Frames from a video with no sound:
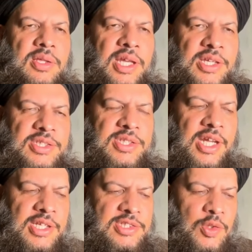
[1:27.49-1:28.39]
is,
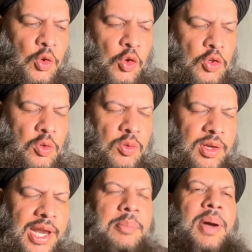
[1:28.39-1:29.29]
there's no
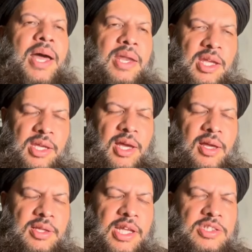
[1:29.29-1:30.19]

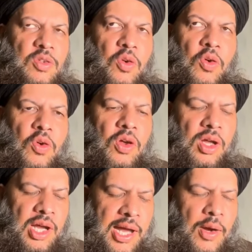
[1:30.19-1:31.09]
rahbaniyya, there's no
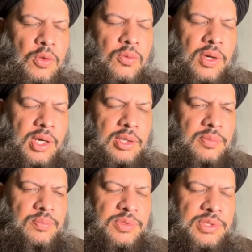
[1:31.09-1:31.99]
outward